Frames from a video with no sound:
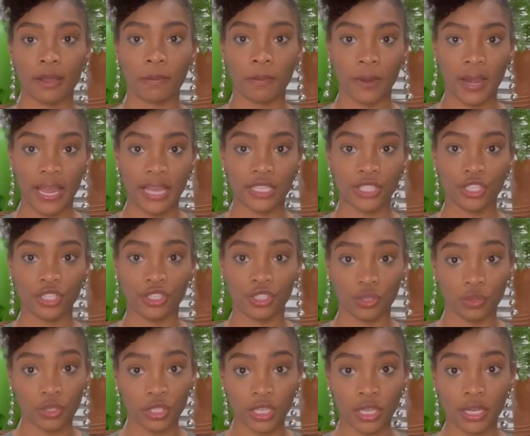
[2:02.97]
press
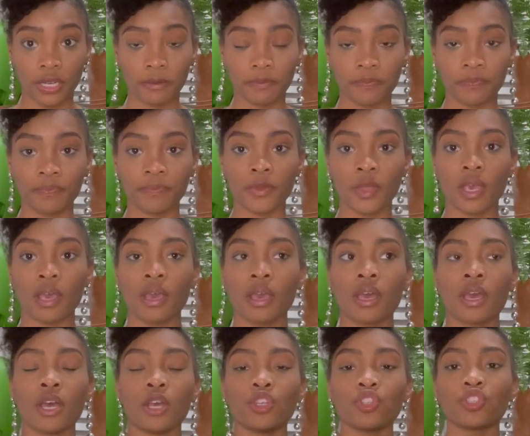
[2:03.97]
juicer.
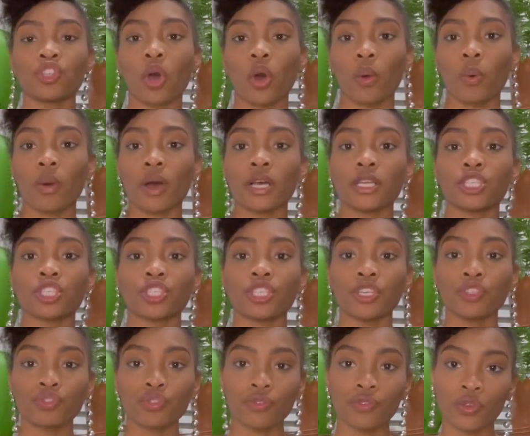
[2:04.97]
So
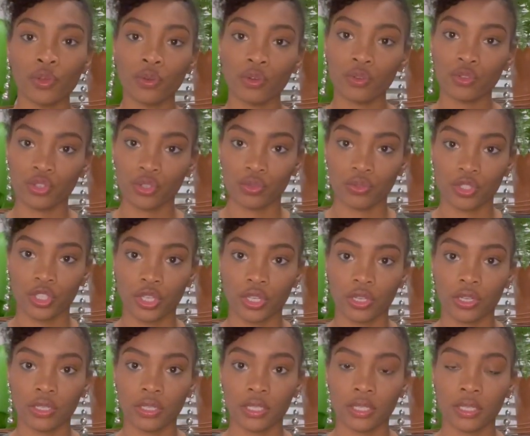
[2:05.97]
centrifugal
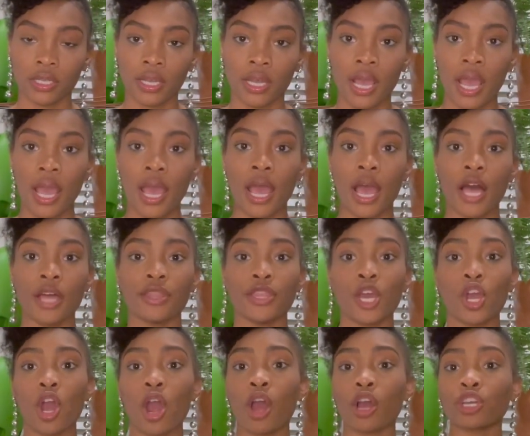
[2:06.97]
juicers,
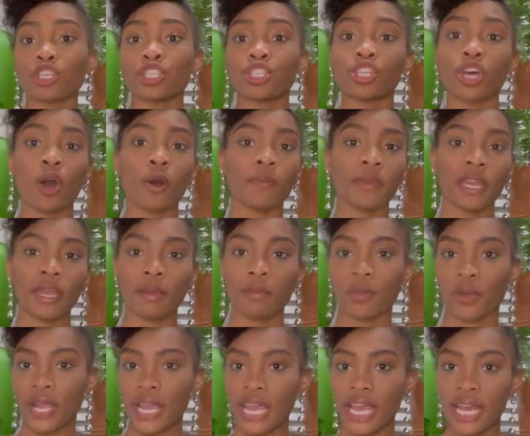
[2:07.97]
there are so many
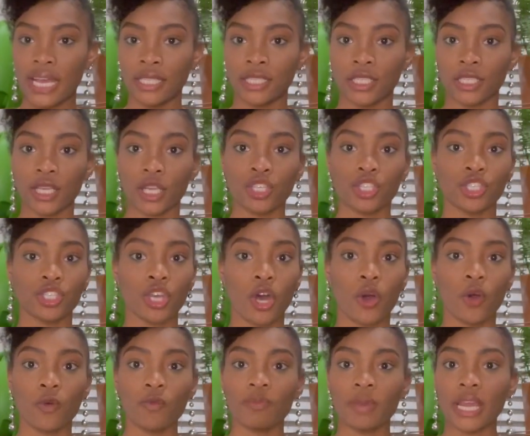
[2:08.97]
brands,
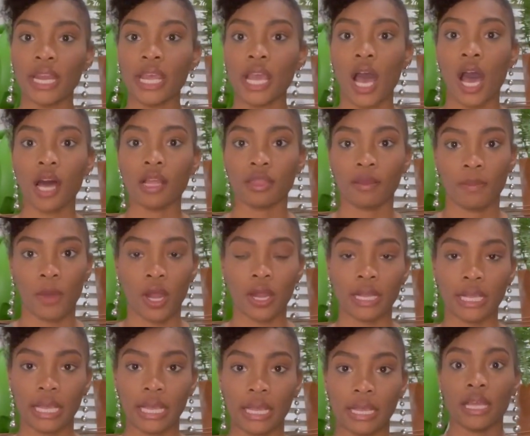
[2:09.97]
so many on the
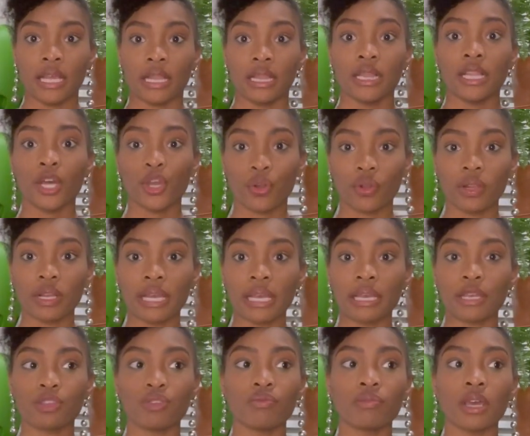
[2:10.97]
market. Literally,
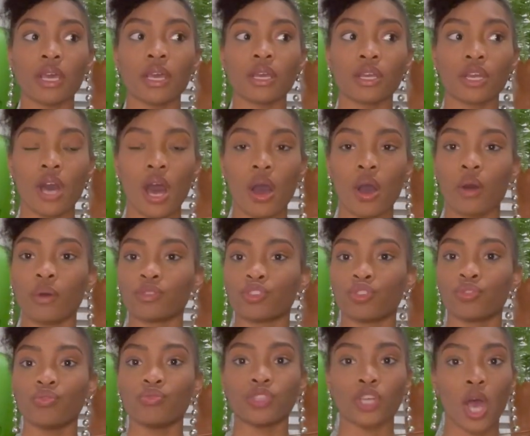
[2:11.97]
you can go
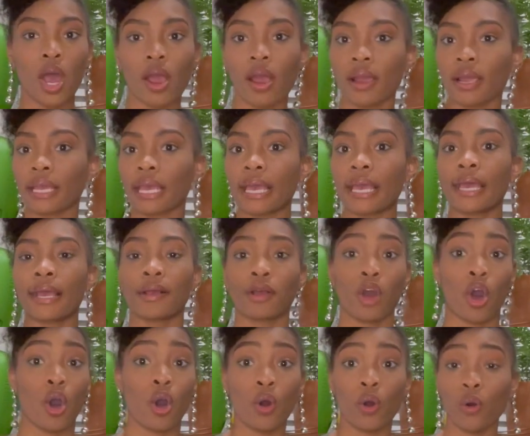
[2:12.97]
to Target,
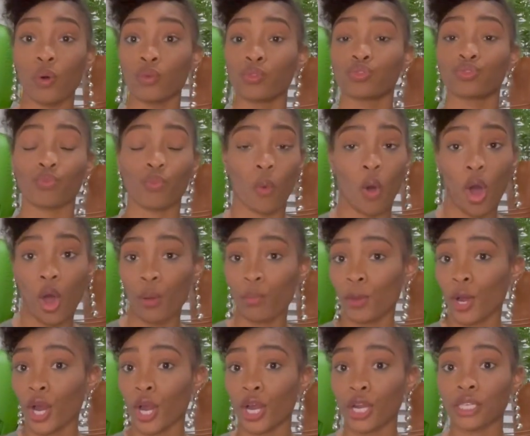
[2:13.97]
Kohl's,
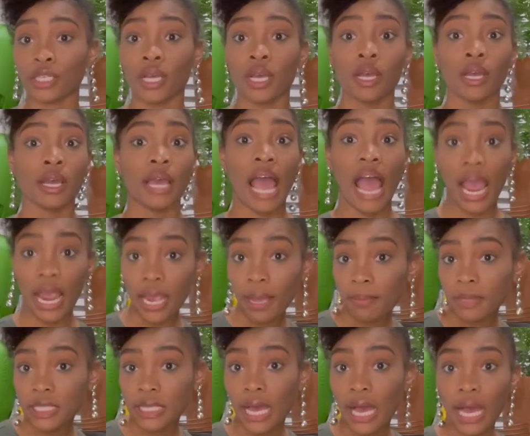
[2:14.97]
Walmart,
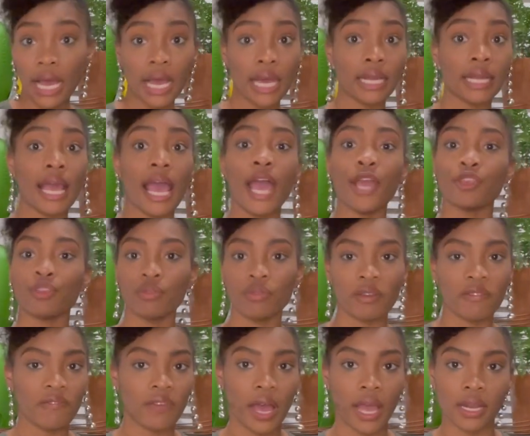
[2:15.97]
Amazon, and you
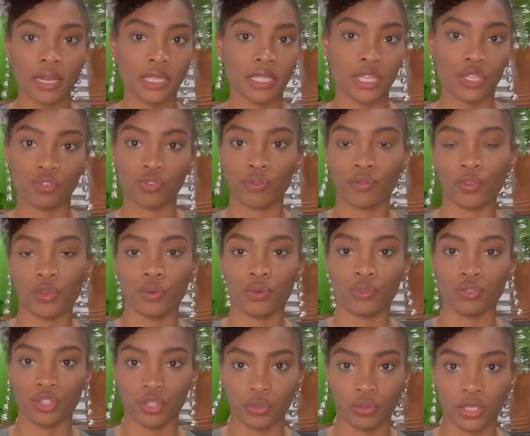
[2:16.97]
can find a centrifugal
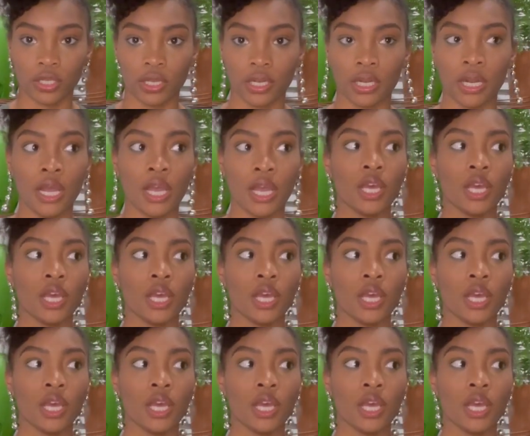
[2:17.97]
juicer.